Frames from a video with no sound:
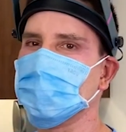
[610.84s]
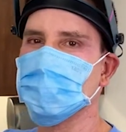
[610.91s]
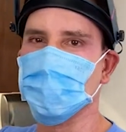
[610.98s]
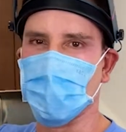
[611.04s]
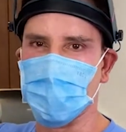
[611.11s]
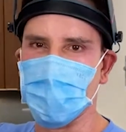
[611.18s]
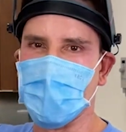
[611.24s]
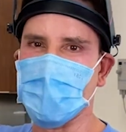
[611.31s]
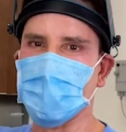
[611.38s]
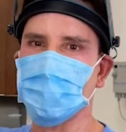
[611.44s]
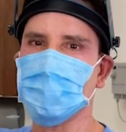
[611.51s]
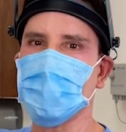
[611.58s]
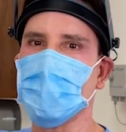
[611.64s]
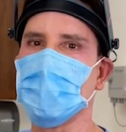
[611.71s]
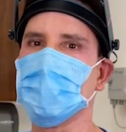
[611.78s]
more body
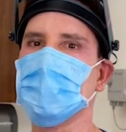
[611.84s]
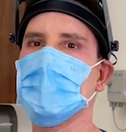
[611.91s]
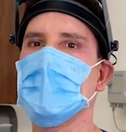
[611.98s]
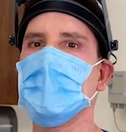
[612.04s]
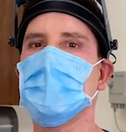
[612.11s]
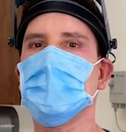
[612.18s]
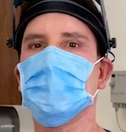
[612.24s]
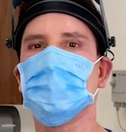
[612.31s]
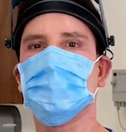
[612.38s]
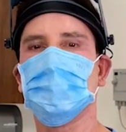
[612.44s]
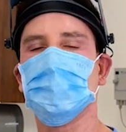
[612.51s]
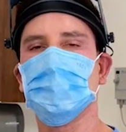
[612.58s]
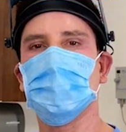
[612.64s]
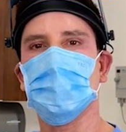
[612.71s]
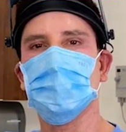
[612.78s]
fat, and so you're
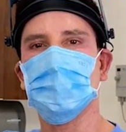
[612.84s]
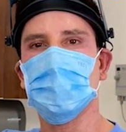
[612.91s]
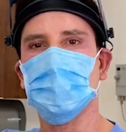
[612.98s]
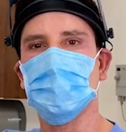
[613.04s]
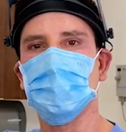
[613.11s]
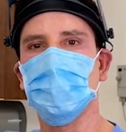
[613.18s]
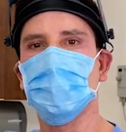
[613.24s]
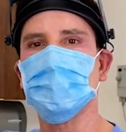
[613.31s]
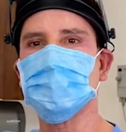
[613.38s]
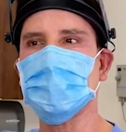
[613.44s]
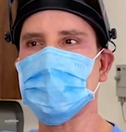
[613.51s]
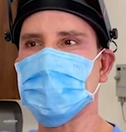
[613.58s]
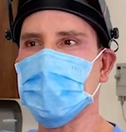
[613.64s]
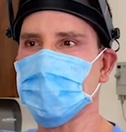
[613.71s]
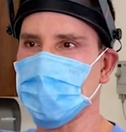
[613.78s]
getting more
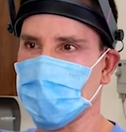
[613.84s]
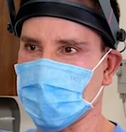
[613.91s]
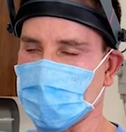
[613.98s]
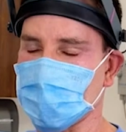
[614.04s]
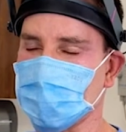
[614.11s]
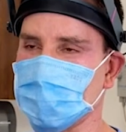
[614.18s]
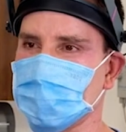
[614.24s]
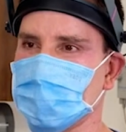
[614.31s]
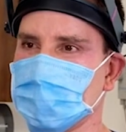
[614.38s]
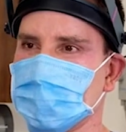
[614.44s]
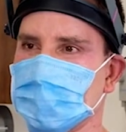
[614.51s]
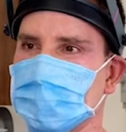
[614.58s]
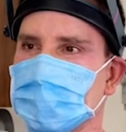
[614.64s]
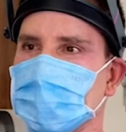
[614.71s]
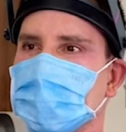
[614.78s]
dynamic wrinkles. And
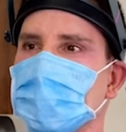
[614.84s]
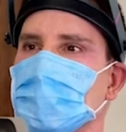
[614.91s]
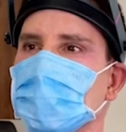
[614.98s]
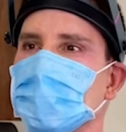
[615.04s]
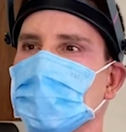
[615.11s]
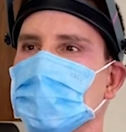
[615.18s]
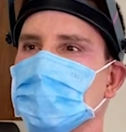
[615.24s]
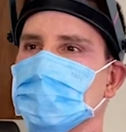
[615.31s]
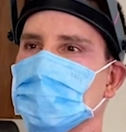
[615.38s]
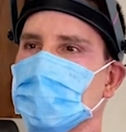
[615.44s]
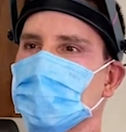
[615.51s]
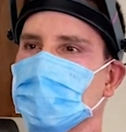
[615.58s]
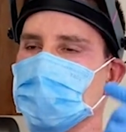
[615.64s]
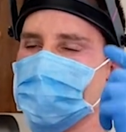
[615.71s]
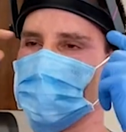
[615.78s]
dynamic wrinkles are the
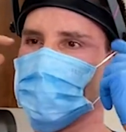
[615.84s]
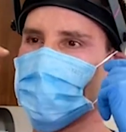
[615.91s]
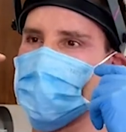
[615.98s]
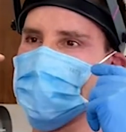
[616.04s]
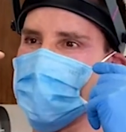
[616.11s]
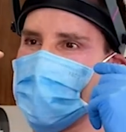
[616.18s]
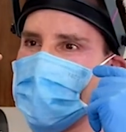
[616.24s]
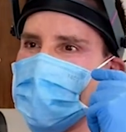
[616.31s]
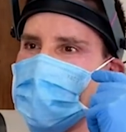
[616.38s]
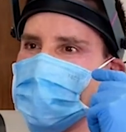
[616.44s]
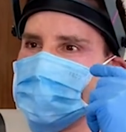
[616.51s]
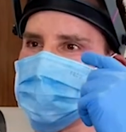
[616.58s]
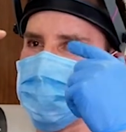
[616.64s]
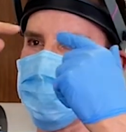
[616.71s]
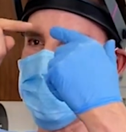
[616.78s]
wrinkles around your eyes,
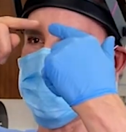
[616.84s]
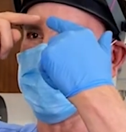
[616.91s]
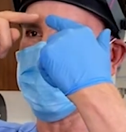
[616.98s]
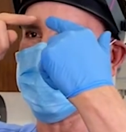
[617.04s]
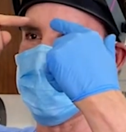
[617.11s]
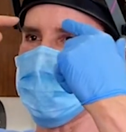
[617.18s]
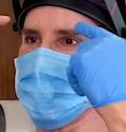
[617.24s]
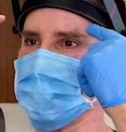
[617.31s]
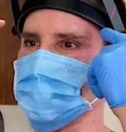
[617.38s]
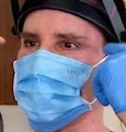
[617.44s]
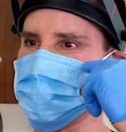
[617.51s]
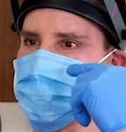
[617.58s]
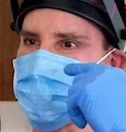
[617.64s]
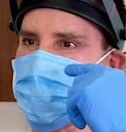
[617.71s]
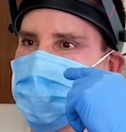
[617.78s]
like between your eyes and your
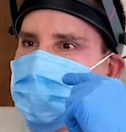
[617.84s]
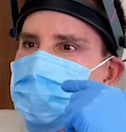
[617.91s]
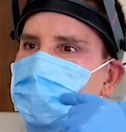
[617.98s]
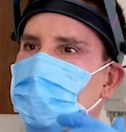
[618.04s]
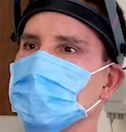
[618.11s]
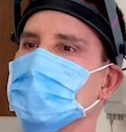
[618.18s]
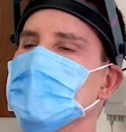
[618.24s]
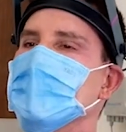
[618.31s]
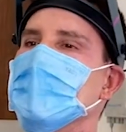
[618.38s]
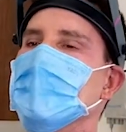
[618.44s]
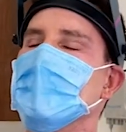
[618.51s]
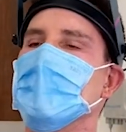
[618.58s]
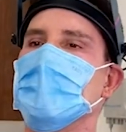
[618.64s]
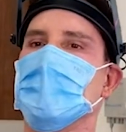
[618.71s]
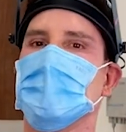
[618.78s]
crow's feet.
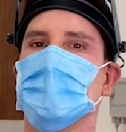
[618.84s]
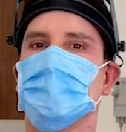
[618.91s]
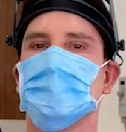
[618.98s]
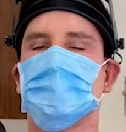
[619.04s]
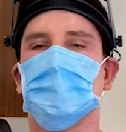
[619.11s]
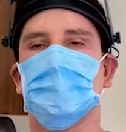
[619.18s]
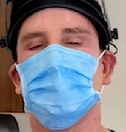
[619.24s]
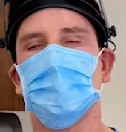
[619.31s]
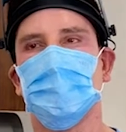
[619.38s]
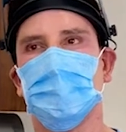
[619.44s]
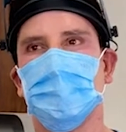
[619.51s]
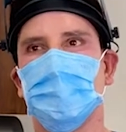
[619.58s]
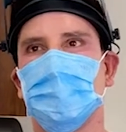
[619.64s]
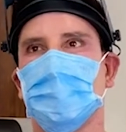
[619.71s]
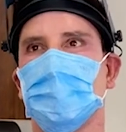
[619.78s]
And so
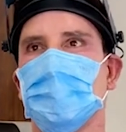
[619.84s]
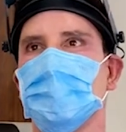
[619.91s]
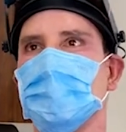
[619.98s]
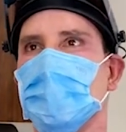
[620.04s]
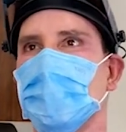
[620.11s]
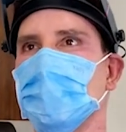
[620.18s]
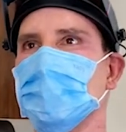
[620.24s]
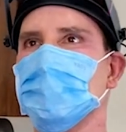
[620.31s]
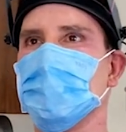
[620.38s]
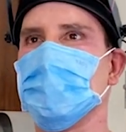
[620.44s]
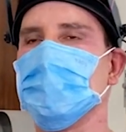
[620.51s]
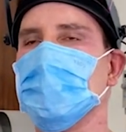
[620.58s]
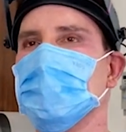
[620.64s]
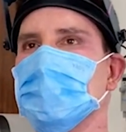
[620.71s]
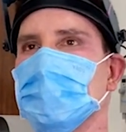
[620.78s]
for older,
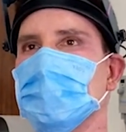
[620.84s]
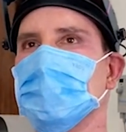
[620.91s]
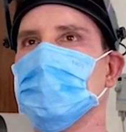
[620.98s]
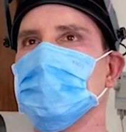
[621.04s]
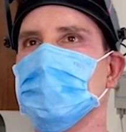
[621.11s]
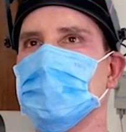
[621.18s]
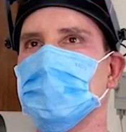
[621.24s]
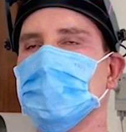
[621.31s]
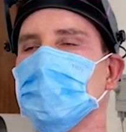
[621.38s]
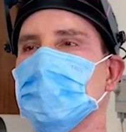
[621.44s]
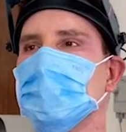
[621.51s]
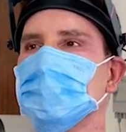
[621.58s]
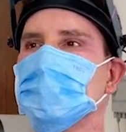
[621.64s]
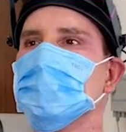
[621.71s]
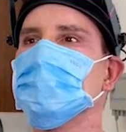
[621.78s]
I like, you could
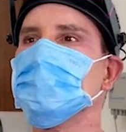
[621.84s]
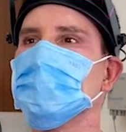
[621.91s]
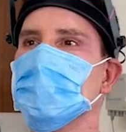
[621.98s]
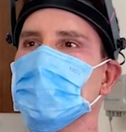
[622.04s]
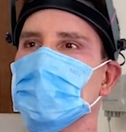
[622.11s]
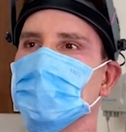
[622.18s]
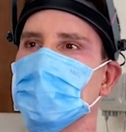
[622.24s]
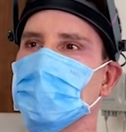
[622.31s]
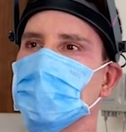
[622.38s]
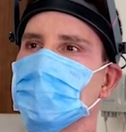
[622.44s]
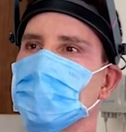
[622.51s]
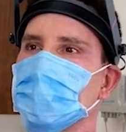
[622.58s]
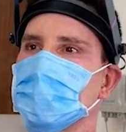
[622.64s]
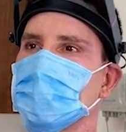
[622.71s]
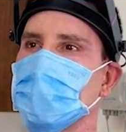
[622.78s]
also use a little bit of
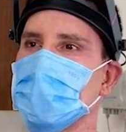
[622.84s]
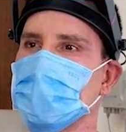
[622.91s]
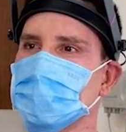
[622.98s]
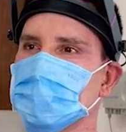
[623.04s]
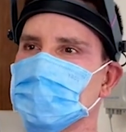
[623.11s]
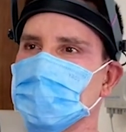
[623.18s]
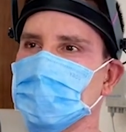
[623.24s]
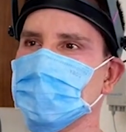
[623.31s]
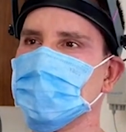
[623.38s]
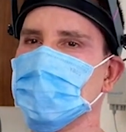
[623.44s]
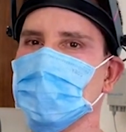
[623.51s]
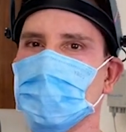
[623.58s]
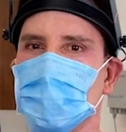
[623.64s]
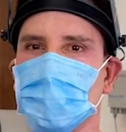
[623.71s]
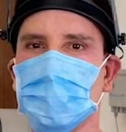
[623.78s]
enhancement for
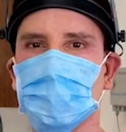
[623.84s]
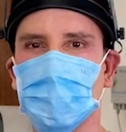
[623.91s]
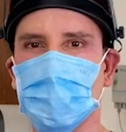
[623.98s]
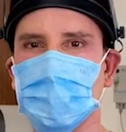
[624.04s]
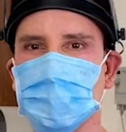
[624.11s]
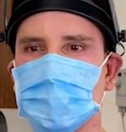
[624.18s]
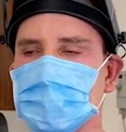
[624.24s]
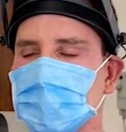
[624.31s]
younger 20s.